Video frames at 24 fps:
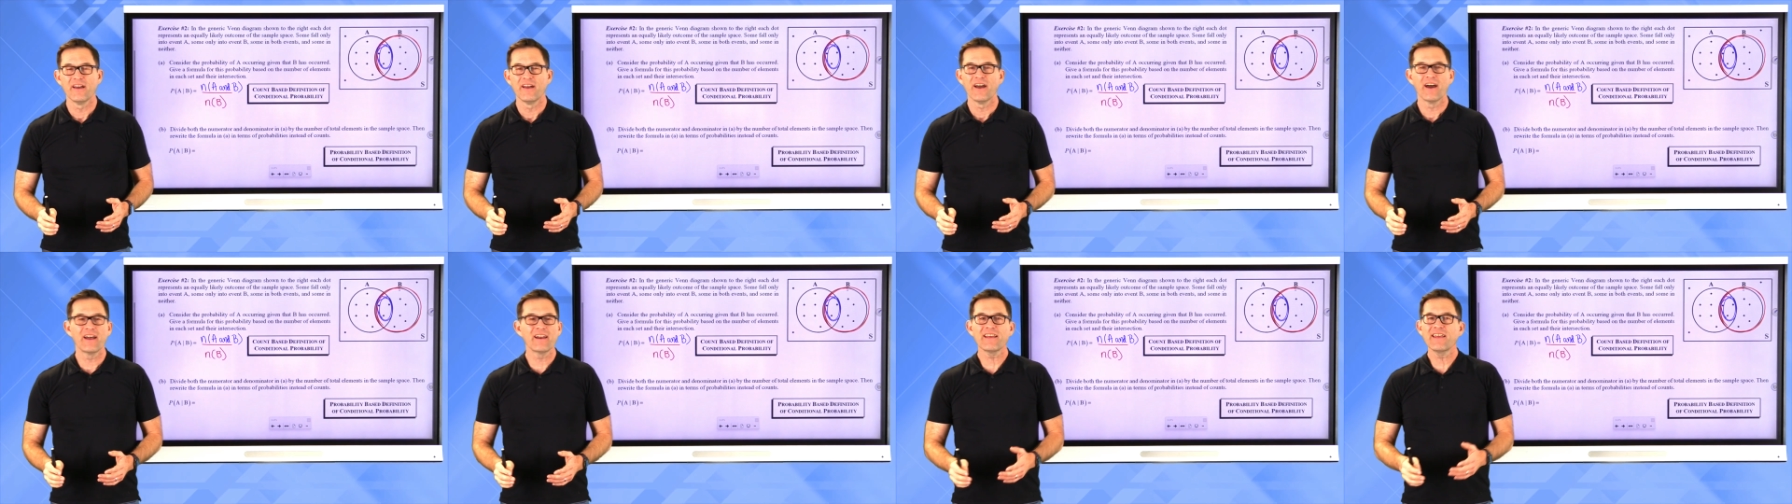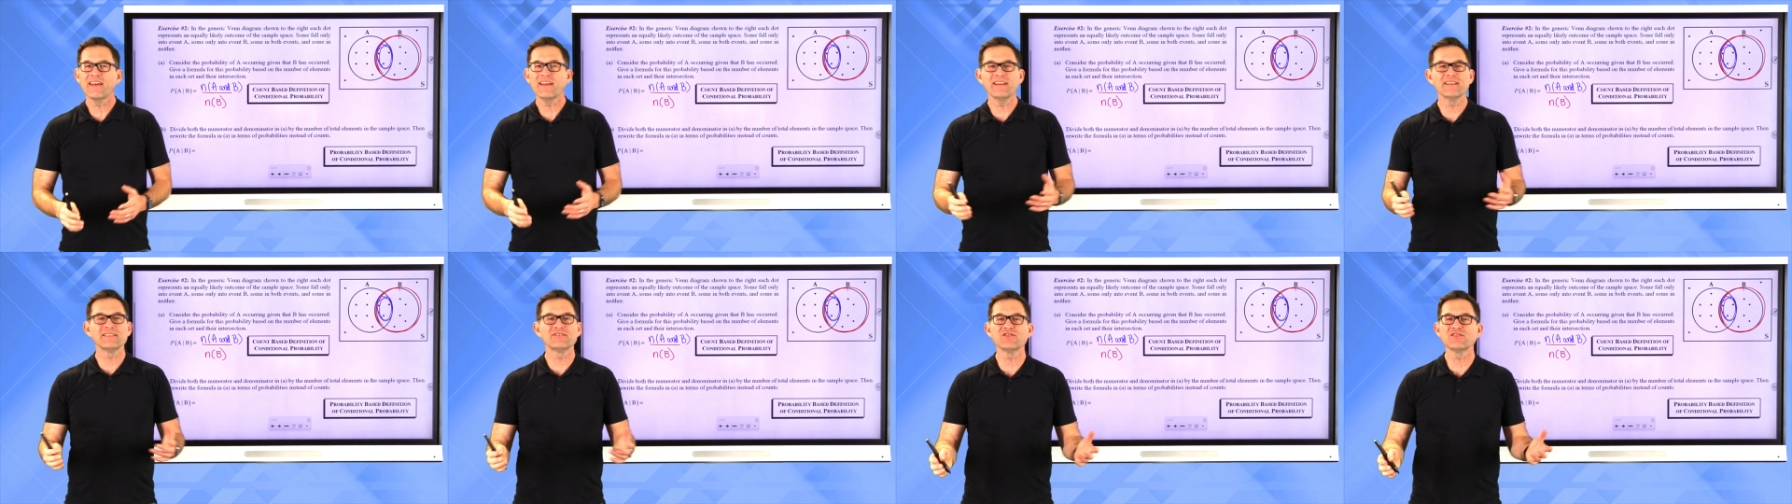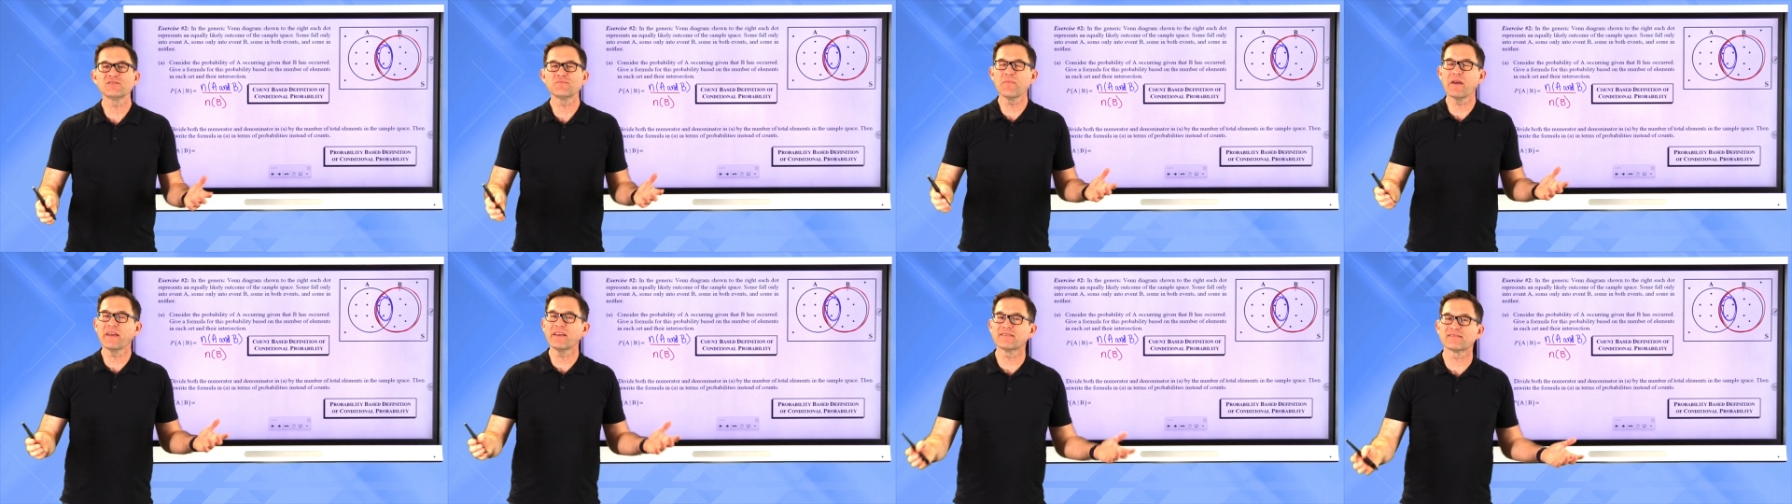And again, it
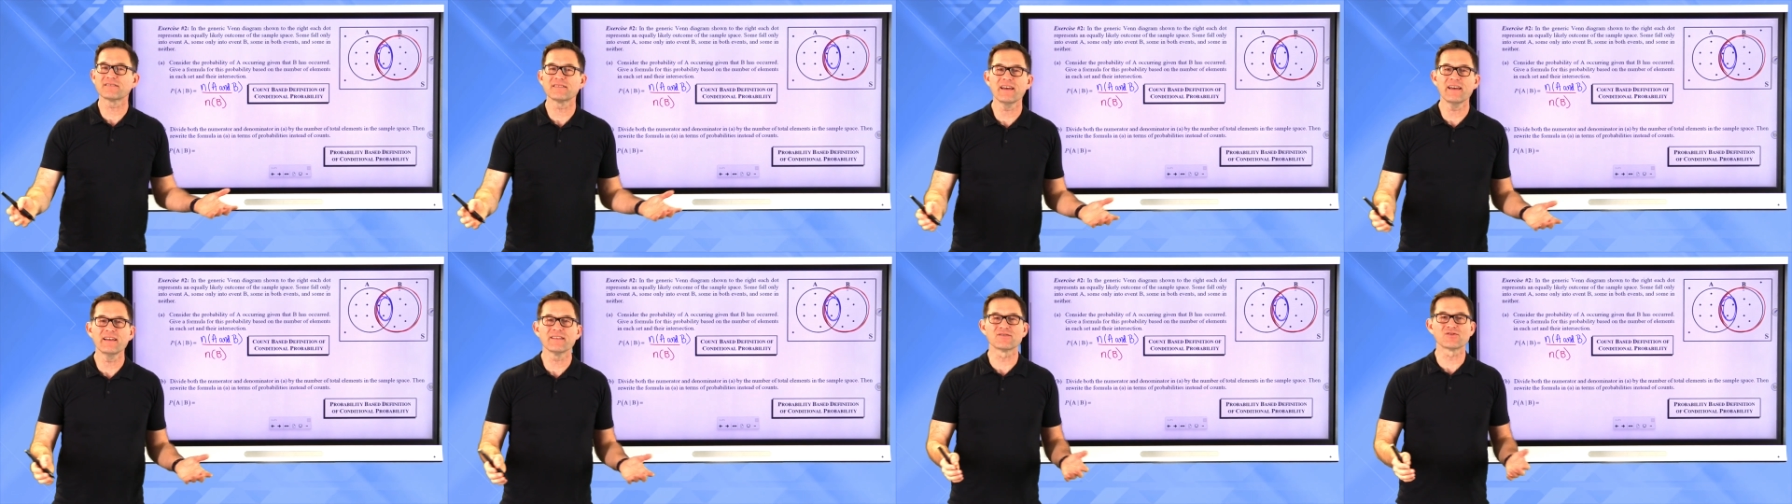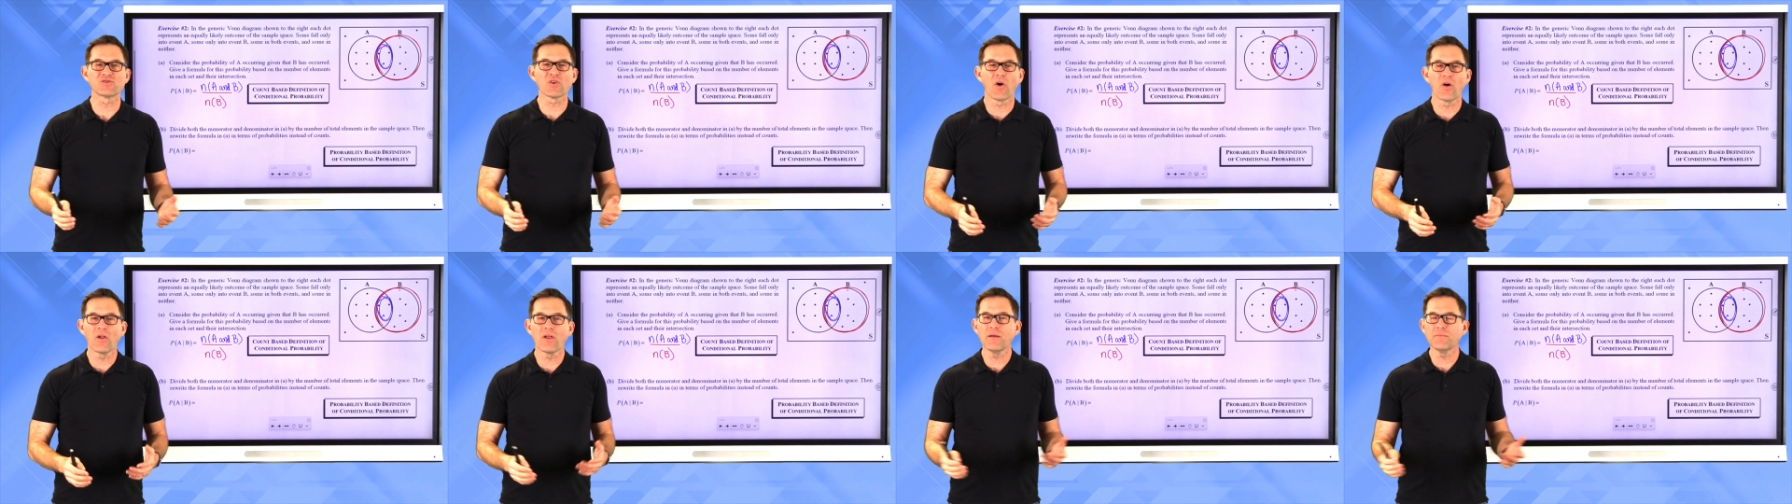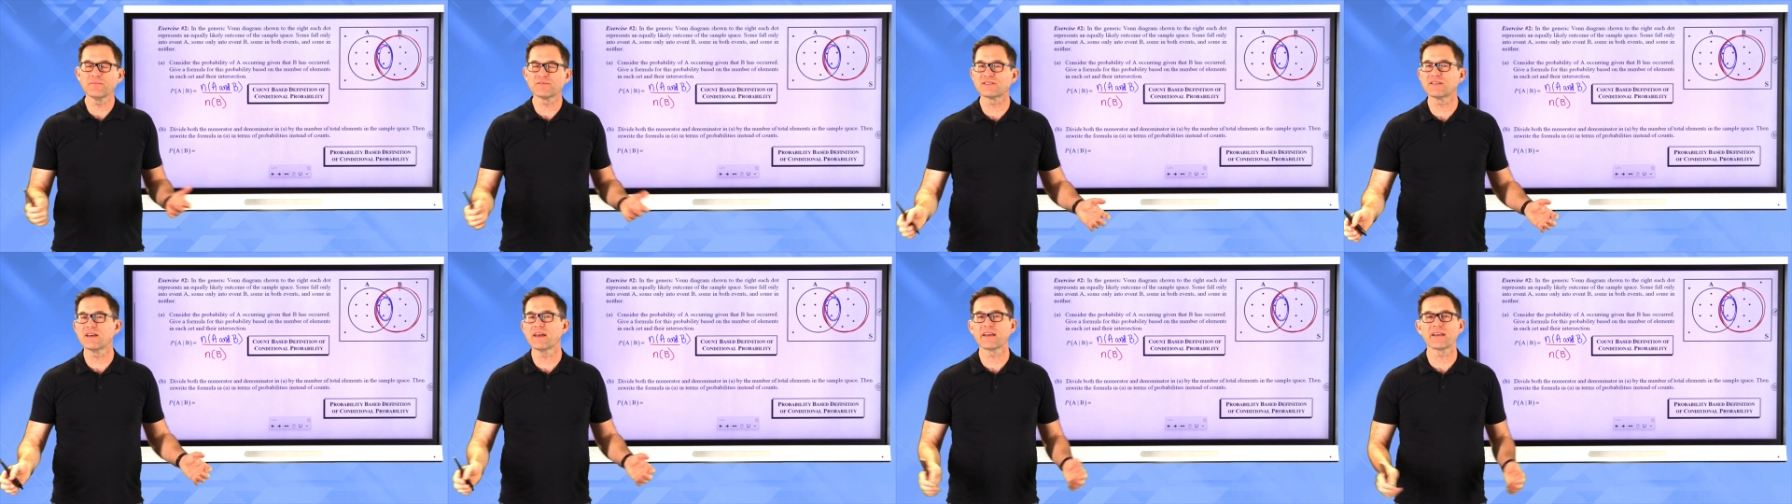just makes sense. All I'm
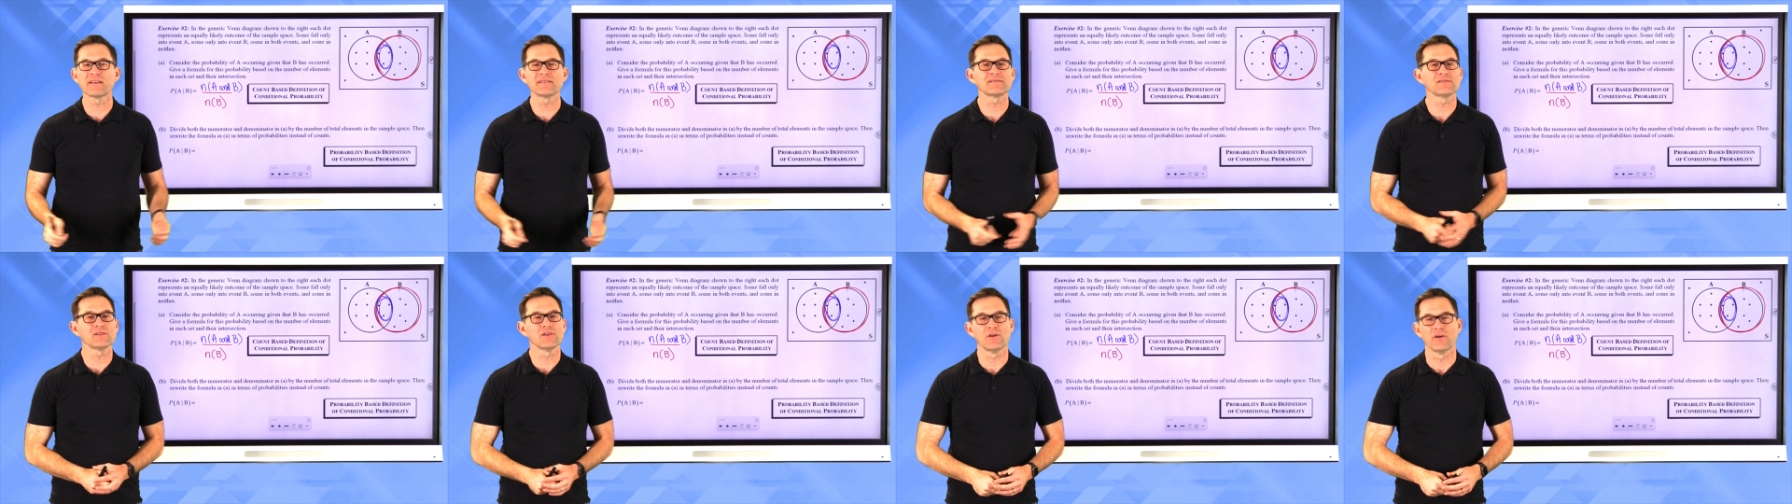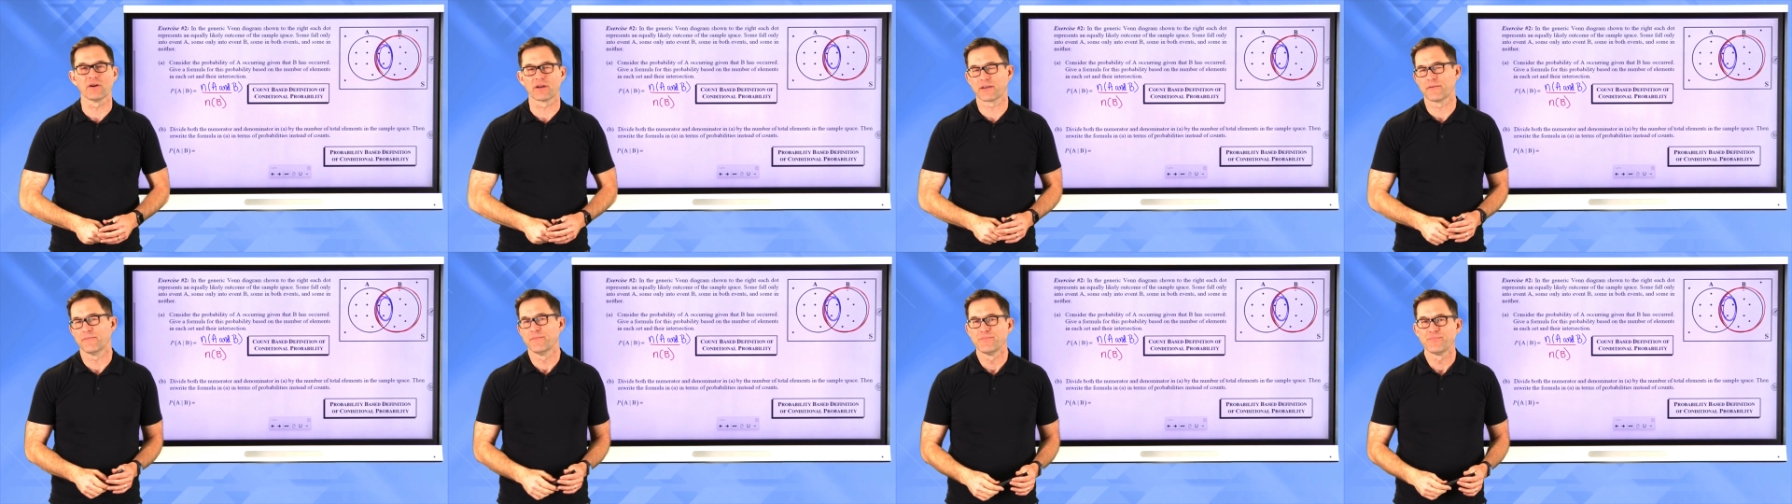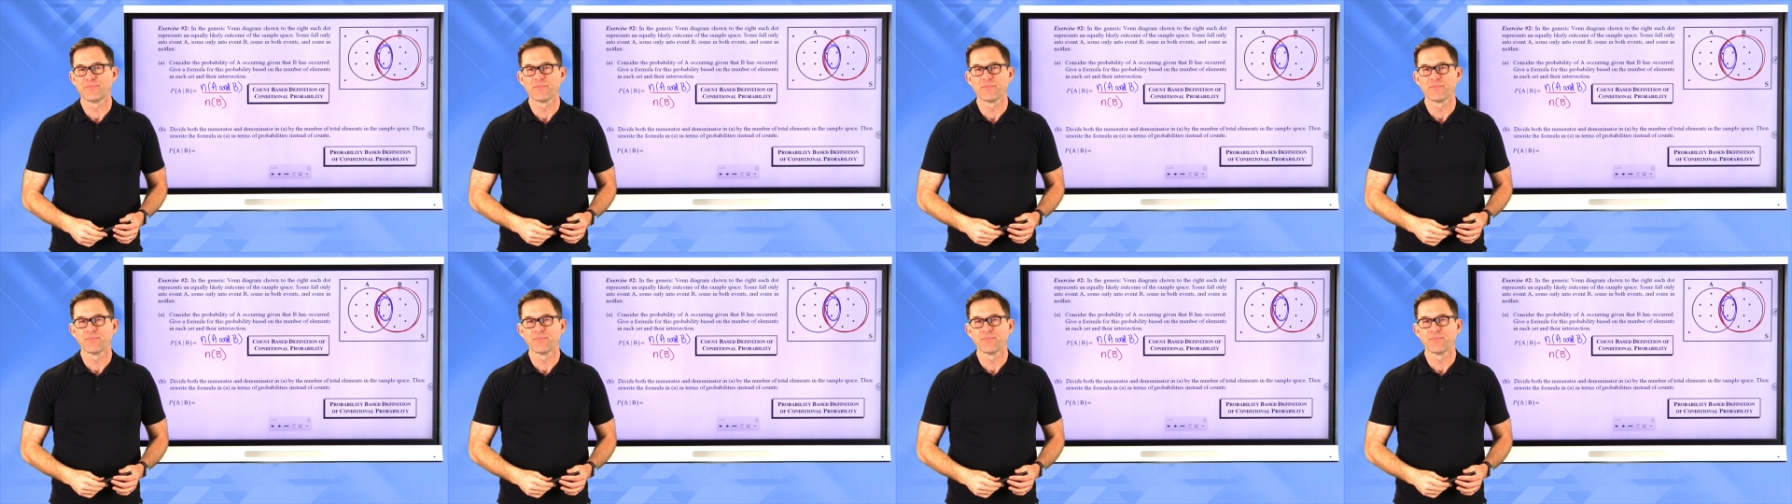saying is, look,